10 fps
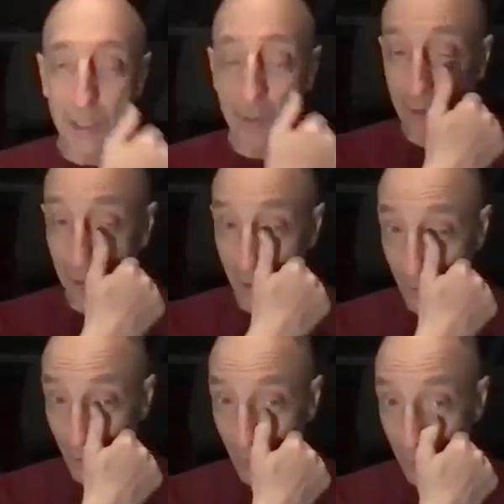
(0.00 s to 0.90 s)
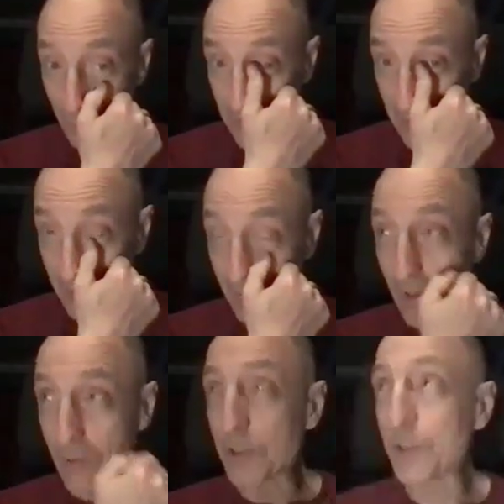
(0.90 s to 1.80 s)
was able to,
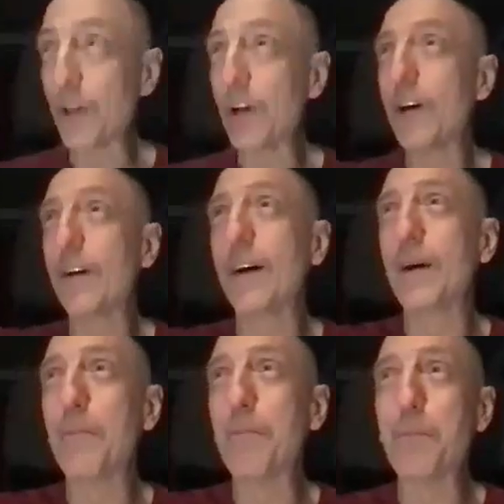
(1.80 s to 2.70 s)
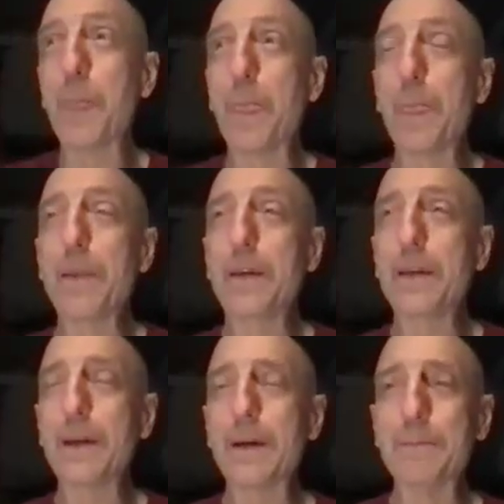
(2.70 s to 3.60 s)
if you ever saw
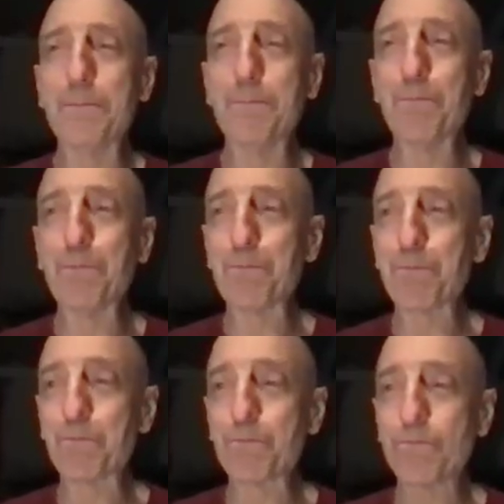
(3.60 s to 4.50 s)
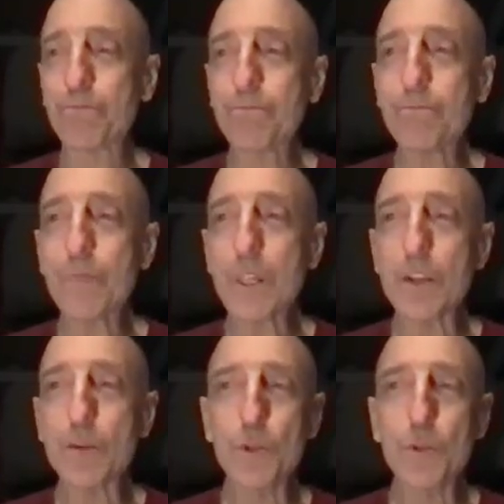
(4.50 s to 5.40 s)
the um,
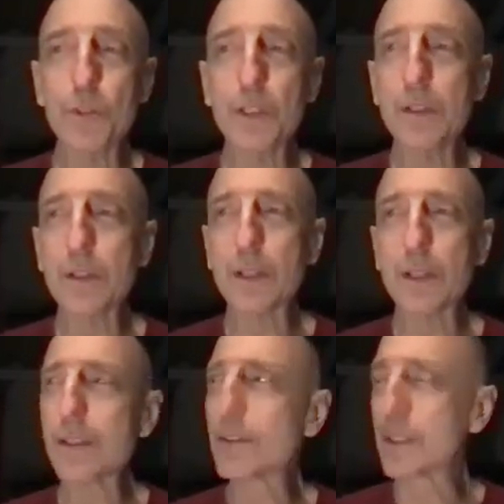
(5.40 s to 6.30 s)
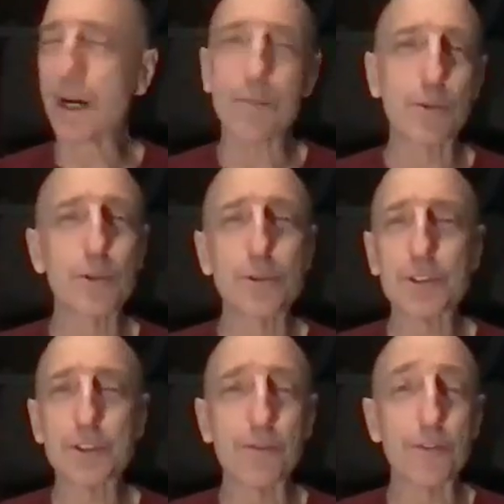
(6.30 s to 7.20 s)
the movie, I think it's Tom
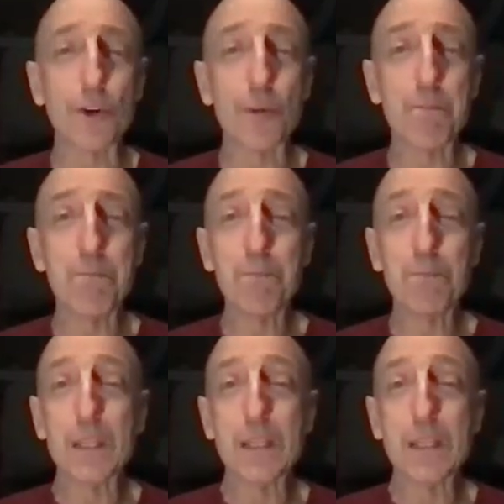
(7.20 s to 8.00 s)
Cruise, The Firm.